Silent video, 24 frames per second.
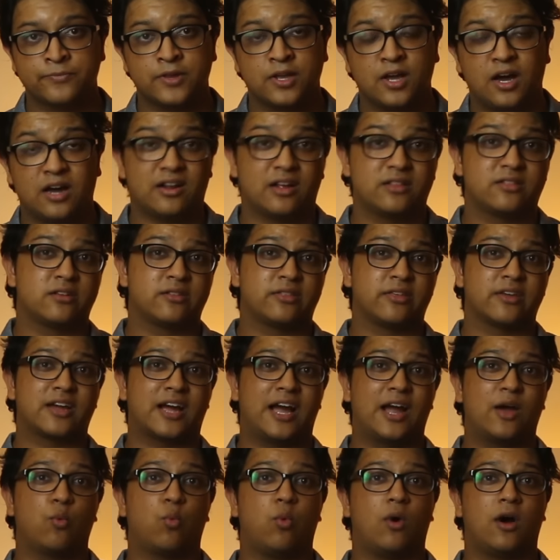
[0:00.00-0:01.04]
Another thing
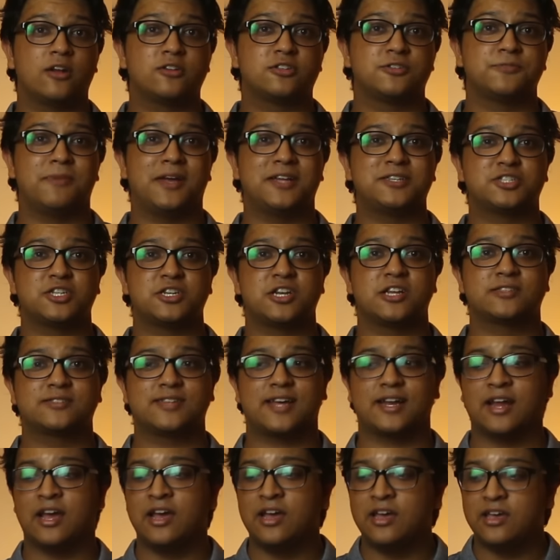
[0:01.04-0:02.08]
I want to mention is
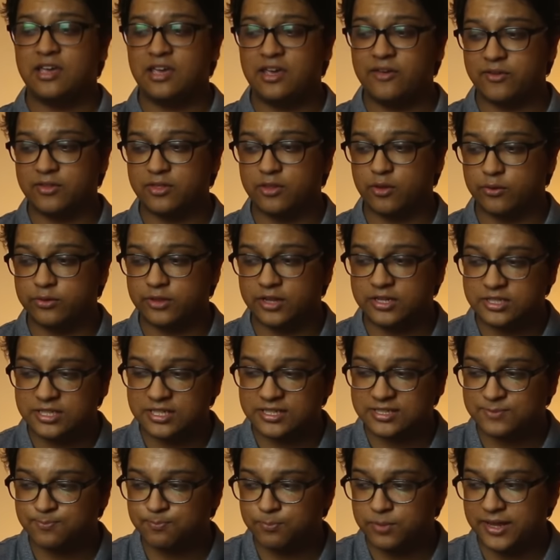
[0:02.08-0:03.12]
that even though the
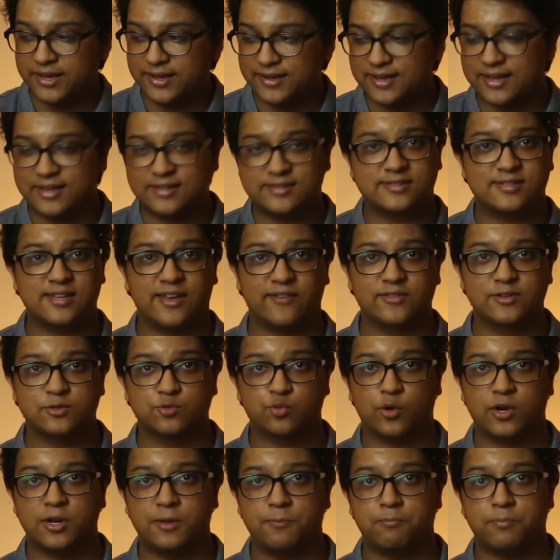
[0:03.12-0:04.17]
display is
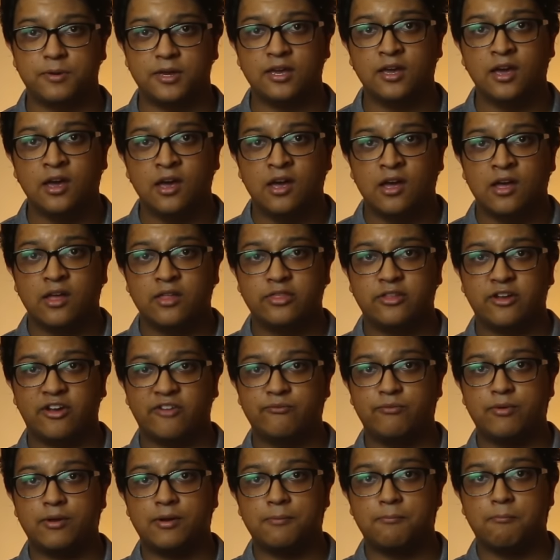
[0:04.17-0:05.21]
720p, there
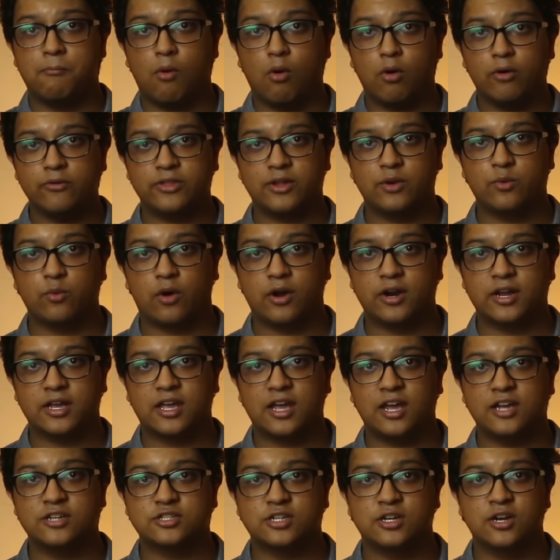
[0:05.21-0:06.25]
have been more than one
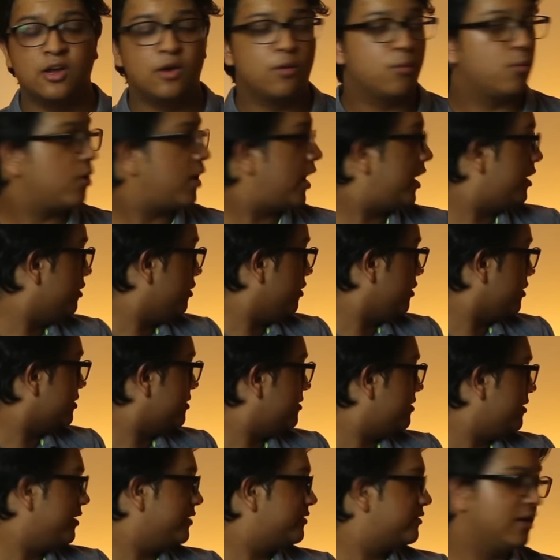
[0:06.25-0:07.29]
occasion where I
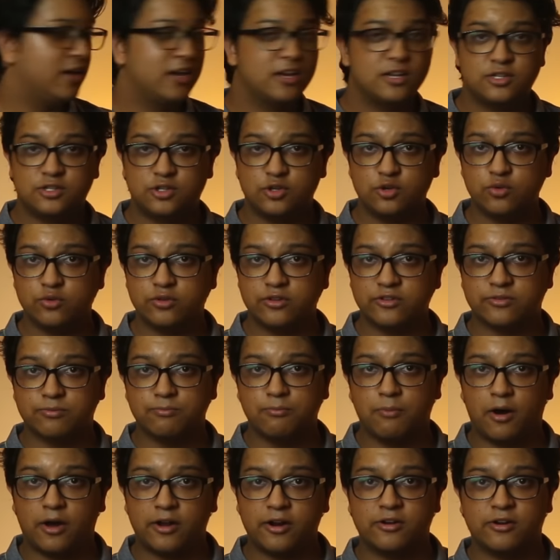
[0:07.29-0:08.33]
hooked this to this
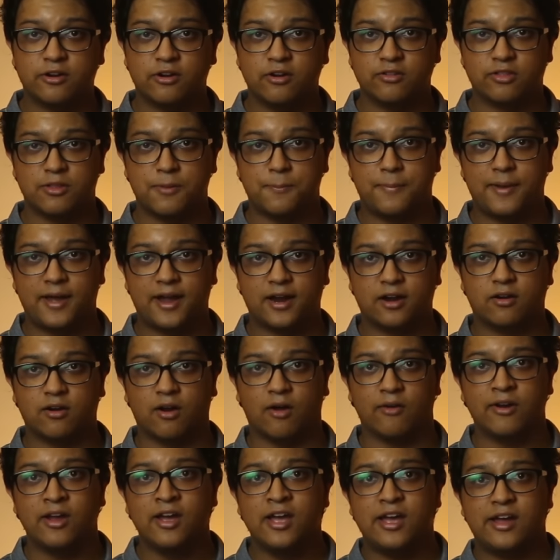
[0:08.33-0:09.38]
monitor in the
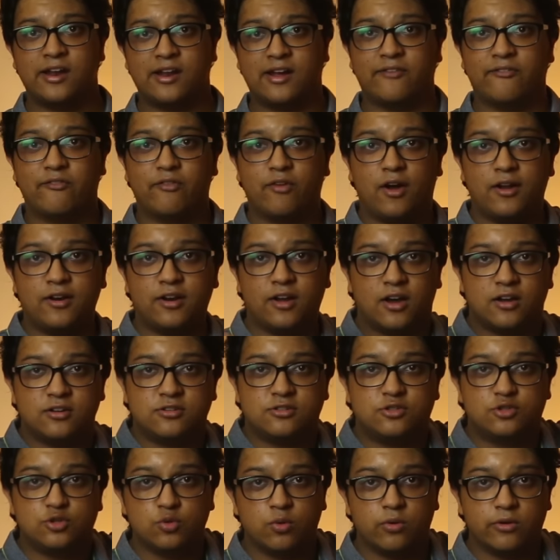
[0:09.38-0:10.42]
background and I've run a
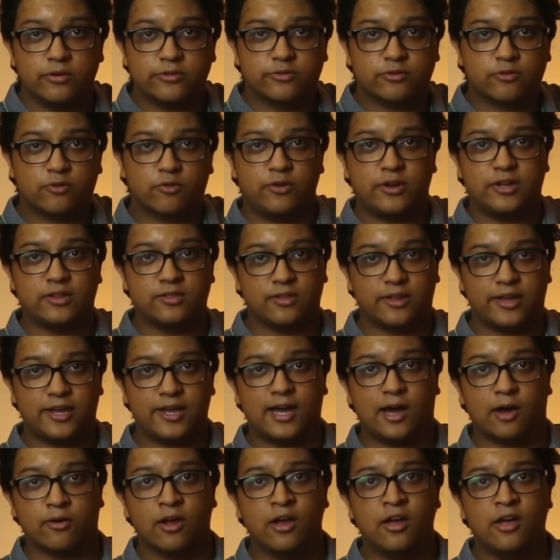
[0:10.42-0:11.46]
dual screen
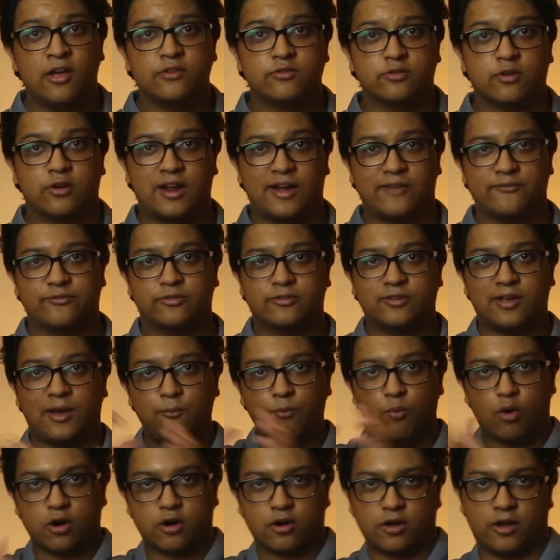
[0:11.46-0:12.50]
layout. So I'd have
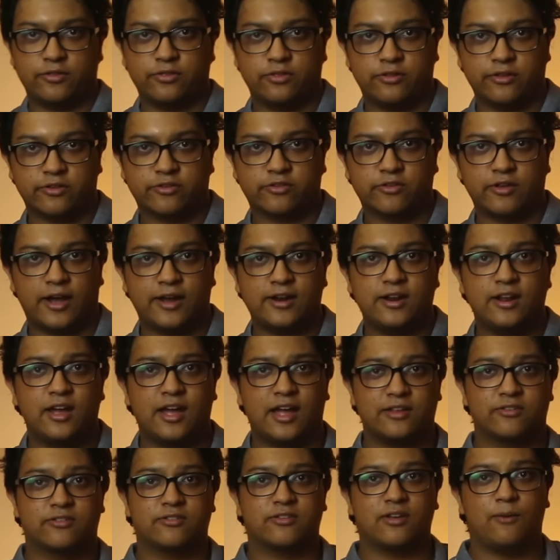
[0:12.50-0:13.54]
some work on this side
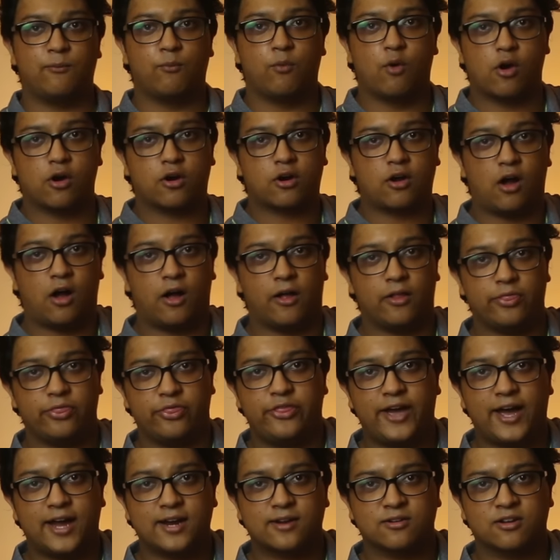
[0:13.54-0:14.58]
and some work on
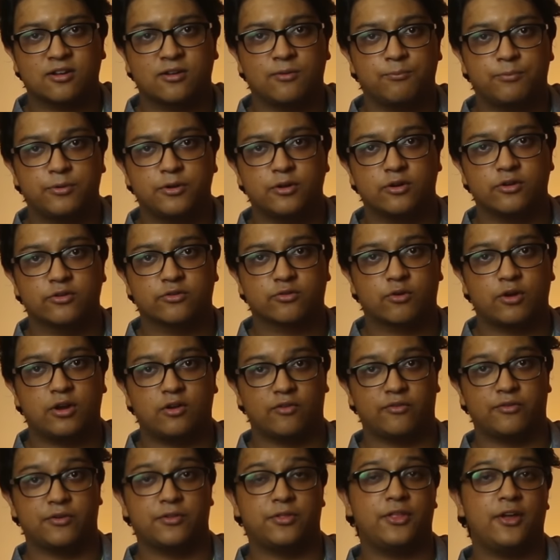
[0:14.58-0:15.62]
that computer screen
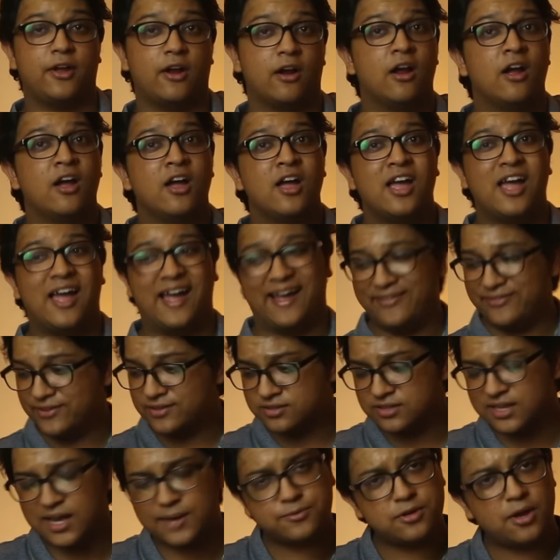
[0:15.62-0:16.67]
over there. And
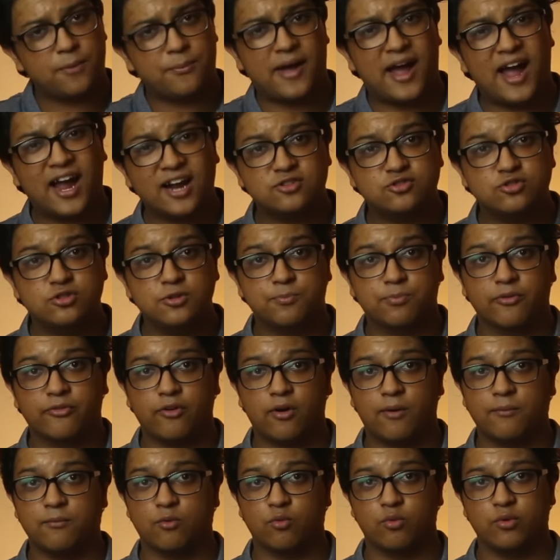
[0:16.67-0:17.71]
this laptop actually
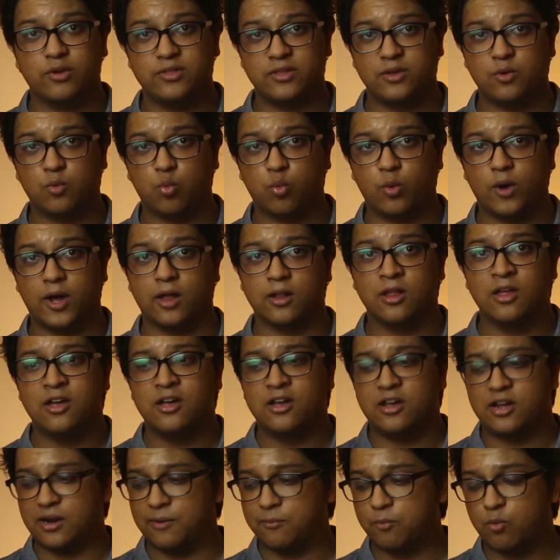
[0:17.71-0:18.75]
performed really well,
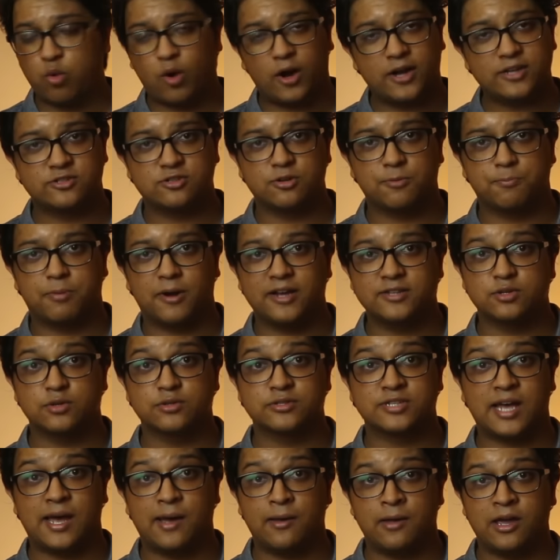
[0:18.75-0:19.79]
and I'm quite surprised I
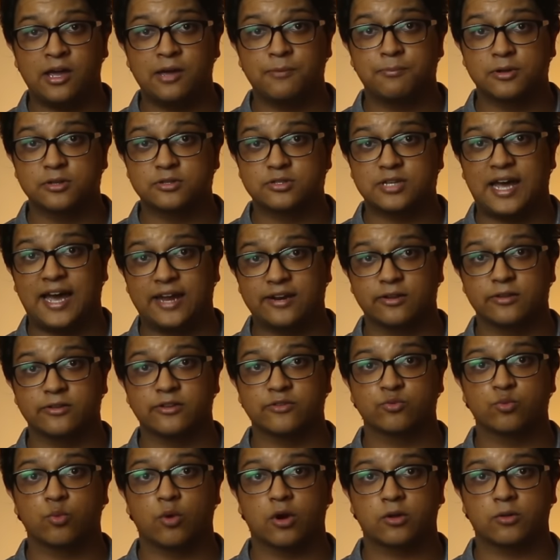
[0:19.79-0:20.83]
was able to handle
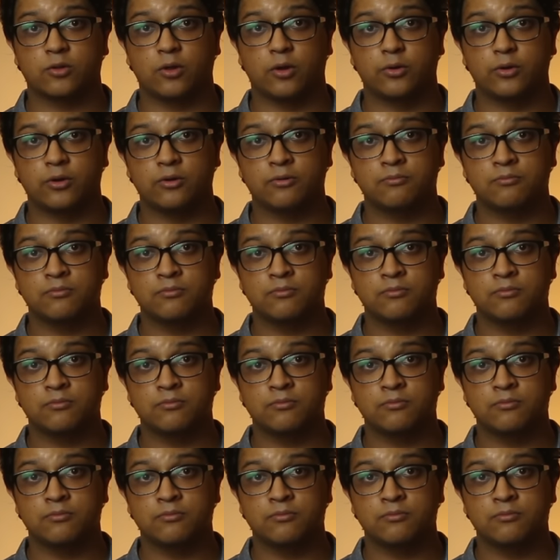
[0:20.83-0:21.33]
this workload.